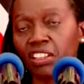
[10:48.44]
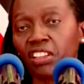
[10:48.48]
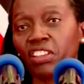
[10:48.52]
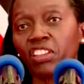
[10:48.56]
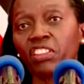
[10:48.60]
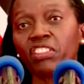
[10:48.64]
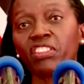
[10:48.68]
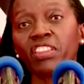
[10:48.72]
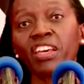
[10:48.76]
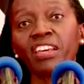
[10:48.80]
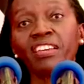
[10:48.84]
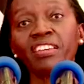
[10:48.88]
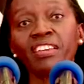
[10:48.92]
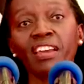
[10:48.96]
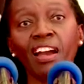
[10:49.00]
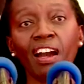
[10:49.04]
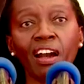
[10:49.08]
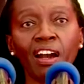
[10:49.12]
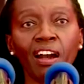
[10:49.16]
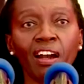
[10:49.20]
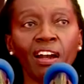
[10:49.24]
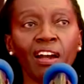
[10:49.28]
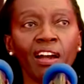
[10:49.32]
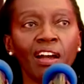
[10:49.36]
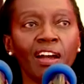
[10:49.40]
they are
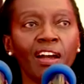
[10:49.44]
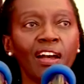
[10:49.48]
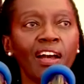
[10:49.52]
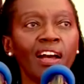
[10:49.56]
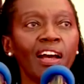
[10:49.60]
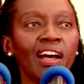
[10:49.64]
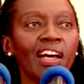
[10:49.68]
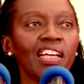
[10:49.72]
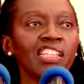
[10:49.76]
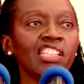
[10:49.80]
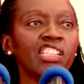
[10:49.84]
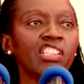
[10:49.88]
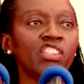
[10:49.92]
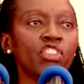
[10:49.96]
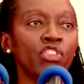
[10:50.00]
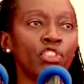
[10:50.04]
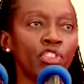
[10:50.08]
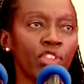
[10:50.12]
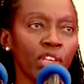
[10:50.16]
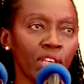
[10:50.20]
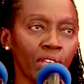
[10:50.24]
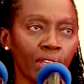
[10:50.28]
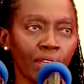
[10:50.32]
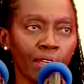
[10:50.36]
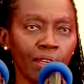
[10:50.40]
as
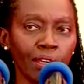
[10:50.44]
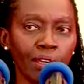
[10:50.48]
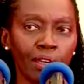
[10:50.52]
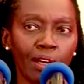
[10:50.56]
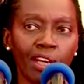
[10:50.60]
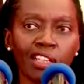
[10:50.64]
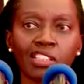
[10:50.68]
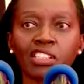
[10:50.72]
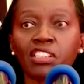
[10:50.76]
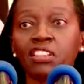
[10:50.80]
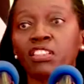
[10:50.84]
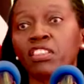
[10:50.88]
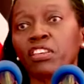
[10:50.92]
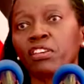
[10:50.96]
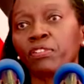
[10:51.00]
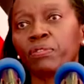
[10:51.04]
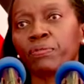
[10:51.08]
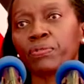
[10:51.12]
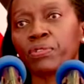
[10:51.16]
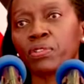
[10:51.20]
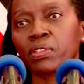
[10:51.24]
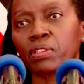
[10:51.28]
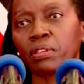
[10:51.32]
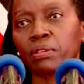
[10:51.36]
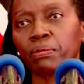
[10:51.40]
thick as
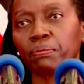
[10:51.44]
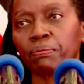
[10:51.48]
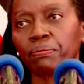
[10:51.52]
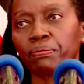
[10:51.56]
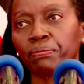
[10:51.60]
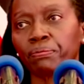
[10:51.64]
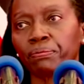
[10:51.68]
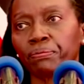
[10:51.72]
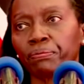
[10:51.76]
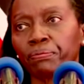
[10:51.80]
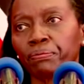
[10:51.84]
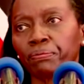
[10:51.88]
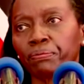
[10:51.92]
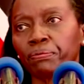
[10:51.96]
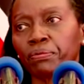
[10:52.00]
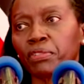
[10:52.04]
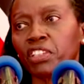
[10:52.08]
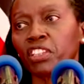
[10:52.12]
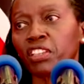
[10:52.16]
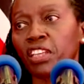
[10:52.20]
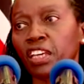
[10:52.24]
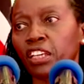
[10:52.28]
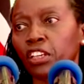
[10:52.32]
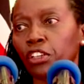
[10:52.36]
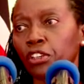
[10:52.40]
thieves.
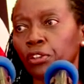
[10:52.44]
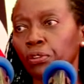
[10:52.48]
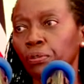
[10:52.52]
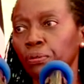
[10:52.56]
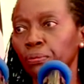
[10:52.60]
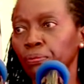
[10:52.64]
Thank you.